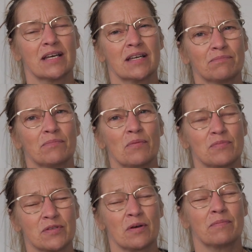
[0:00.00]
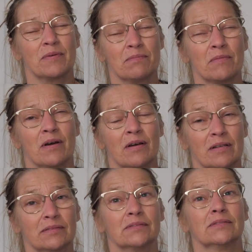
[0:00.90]
It pops up in
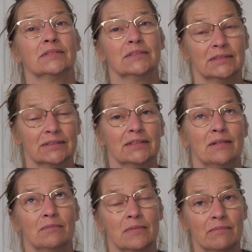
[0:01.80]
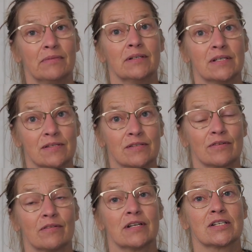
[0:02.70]
my memory
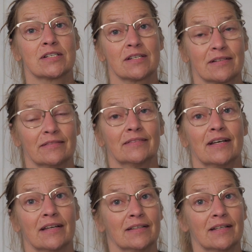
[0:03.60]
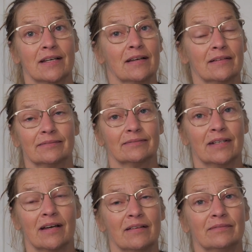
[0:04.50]
storage, and
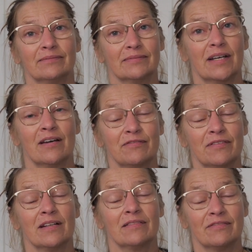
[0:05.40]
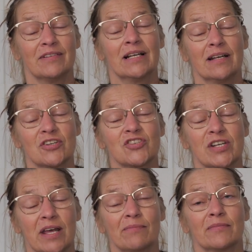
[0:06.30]
yeah, I feel really
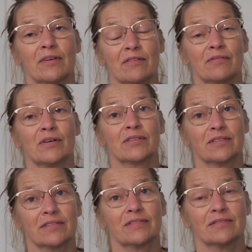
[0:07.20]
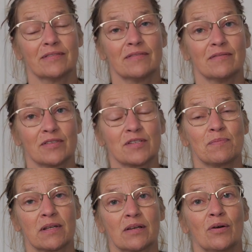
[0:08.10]
ashamed of what's
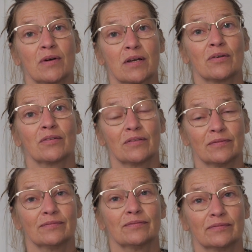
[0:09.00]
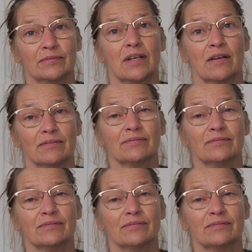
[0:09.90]
been going on. Yeah.